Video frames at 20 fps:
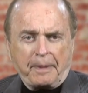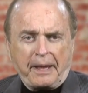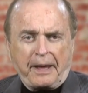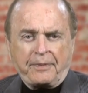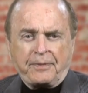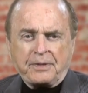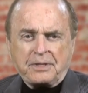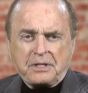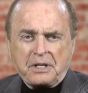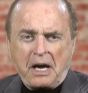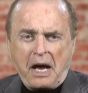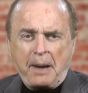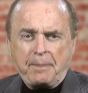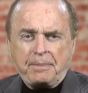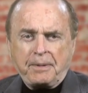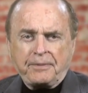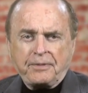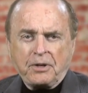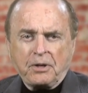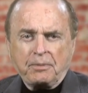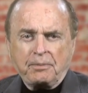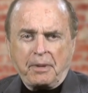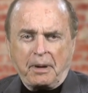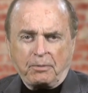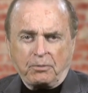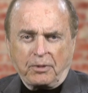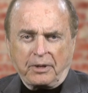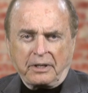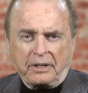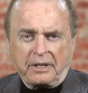at the top of your
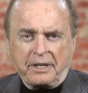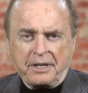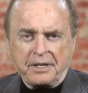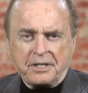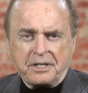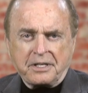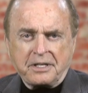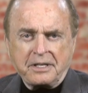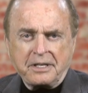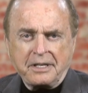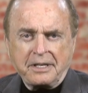memory list